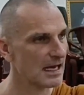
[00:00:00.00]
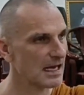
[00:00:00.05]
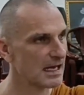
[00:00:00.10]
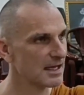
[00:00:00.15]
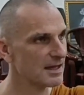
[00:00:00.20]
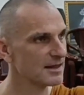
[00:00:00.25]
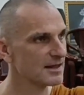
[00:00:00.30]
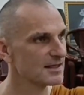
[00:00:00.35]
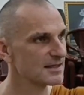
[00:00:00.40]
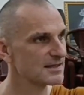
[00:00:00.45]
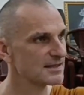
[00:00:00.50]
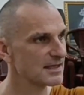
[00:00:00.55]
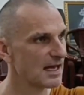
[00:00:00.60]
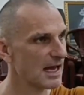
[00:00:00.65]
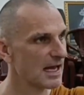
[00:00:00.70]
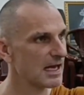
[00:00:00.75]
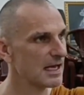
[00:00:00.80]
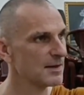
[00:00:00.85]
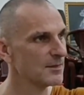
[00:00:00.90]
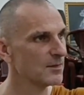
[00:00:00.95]
In the
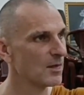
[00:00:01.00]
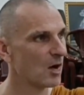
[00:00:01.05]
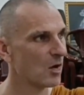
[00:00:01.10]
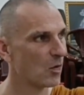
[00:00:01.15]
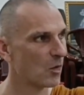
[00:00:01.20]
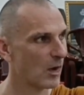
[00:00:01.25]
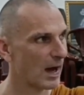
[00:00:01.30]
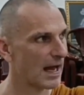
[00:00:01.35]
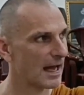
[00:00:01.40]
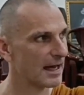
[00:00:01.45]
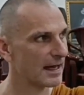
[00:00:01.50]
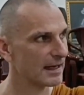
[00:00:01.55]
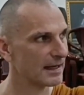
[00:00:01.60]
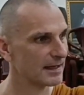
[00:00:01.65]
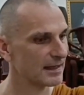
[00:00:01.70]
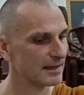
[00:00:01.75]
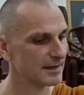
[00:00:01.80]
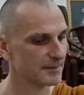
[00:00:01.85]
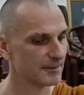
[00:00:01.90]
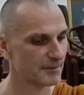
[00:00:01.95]
same
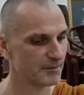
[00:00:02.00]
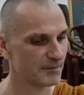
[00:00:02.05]
way,